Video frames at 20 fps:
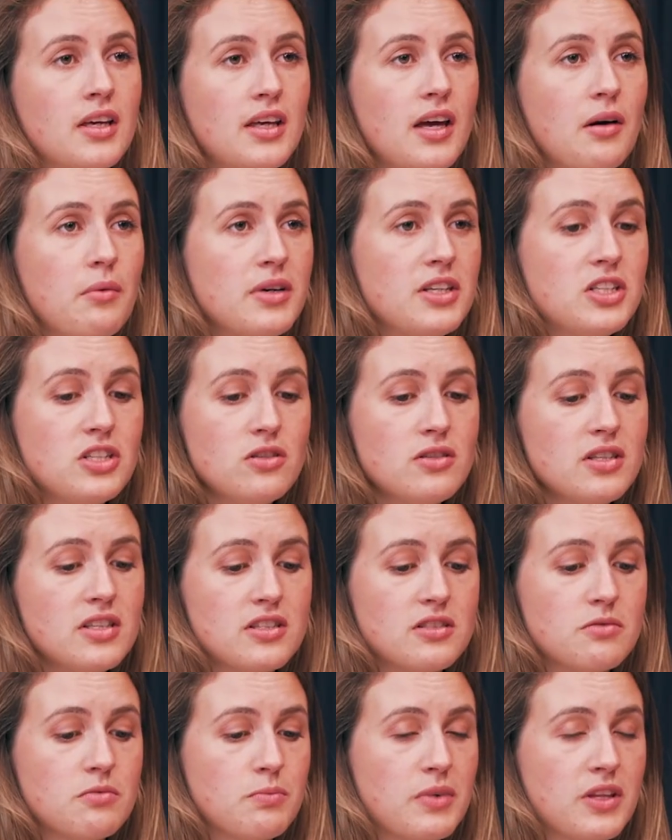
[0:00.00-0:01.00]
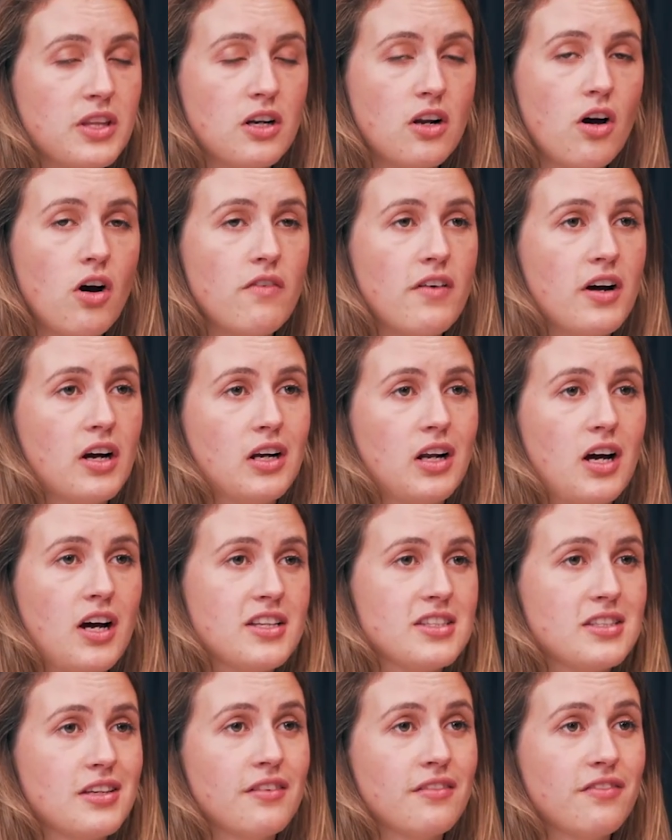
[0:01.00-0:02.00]
Yeah, we do this with a lot of our
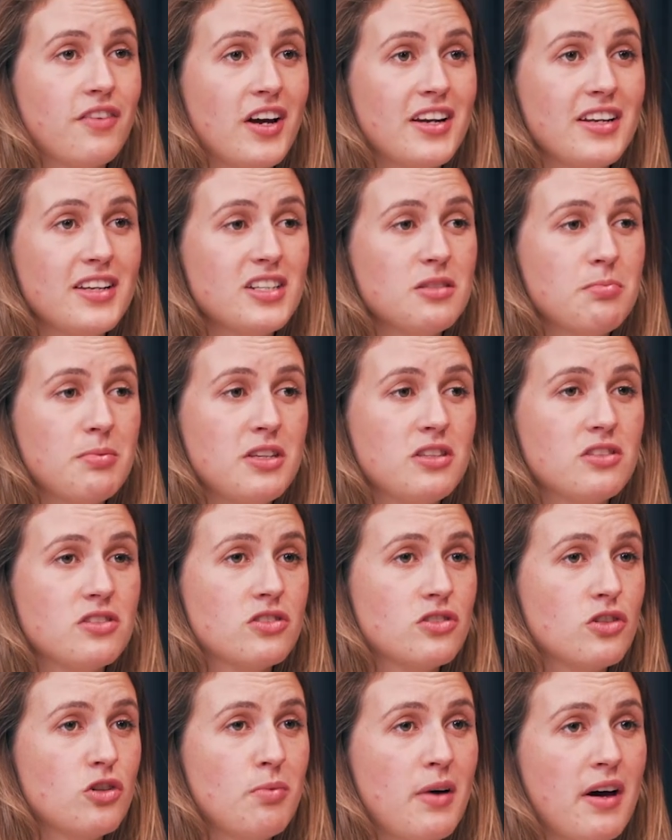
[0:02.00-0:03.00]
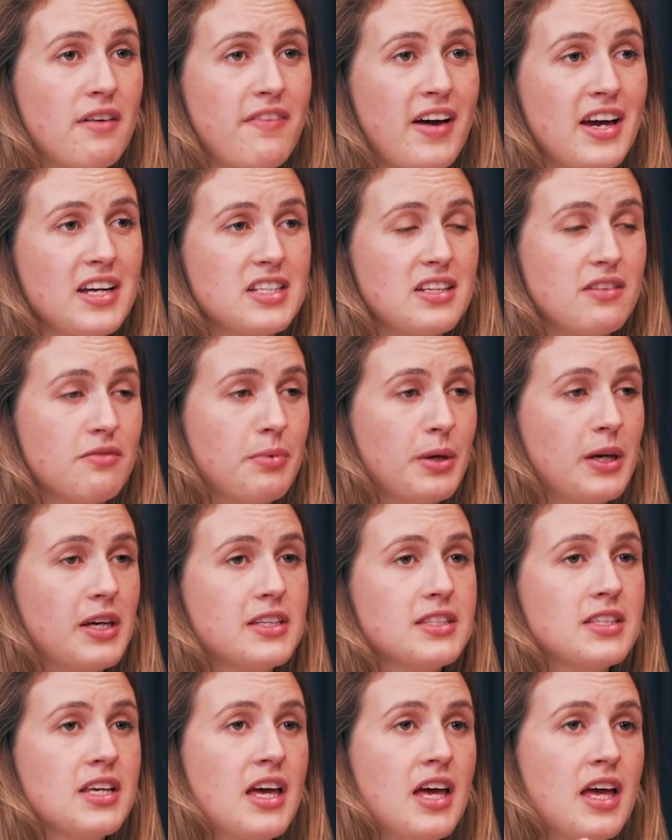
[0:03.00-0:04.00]
clients and find it to be super effective
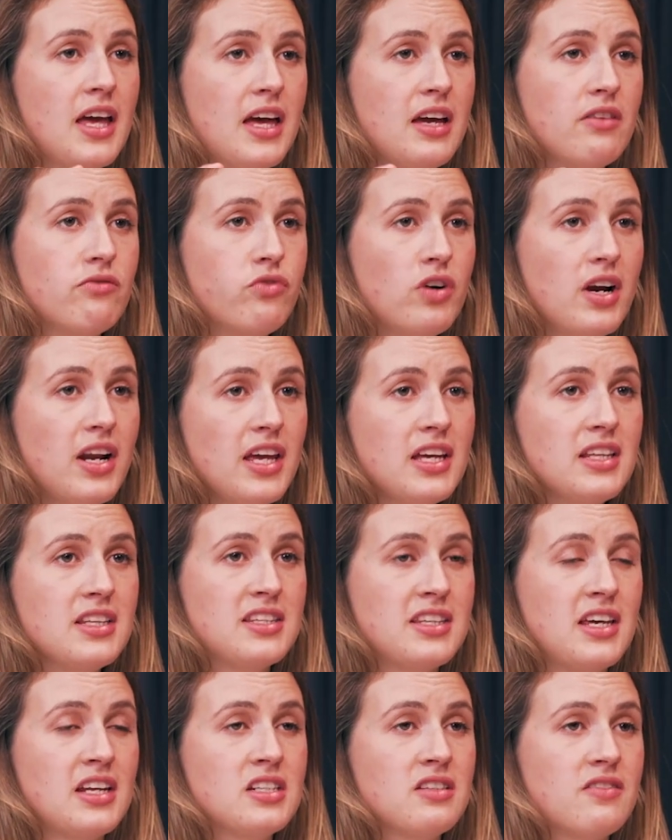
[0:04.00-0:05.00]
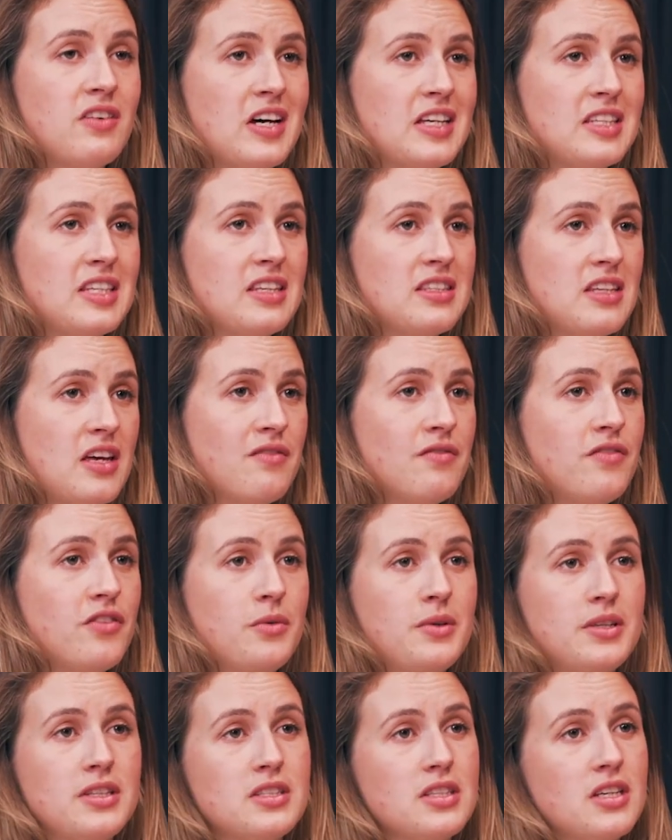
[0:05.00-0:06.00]
because it really incentivizes
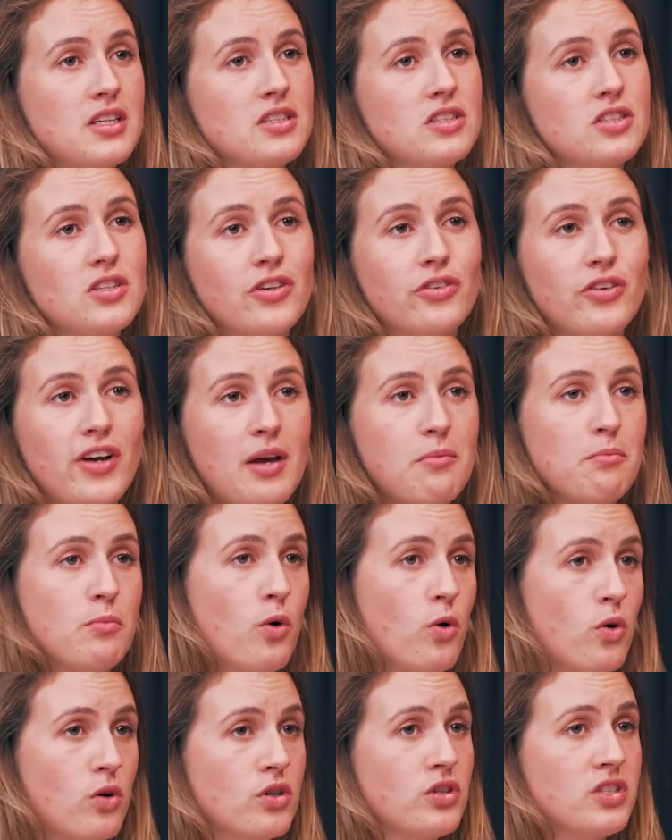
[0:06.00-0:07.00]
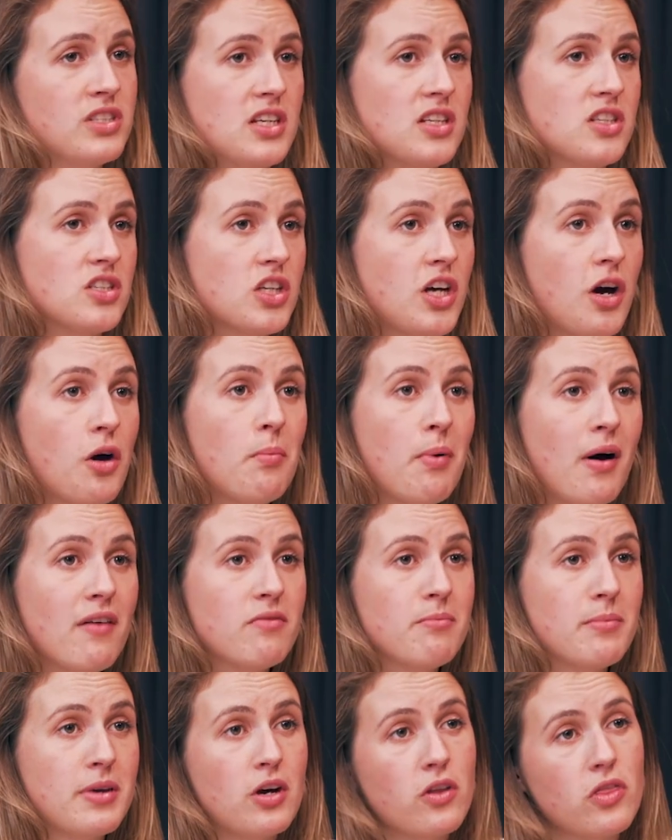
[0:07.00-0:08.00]
influencers to create more content, to go
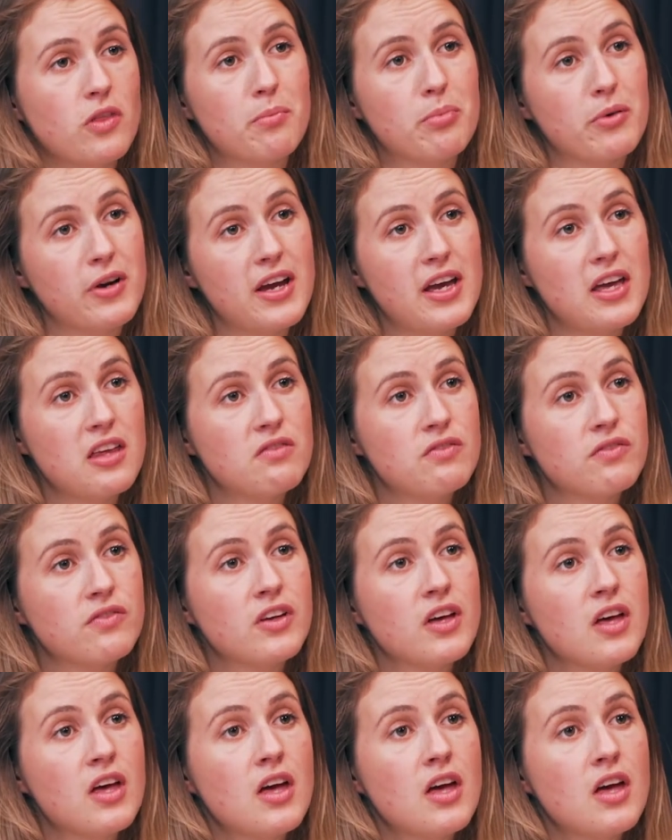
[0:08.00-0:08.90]
above and beyond the brief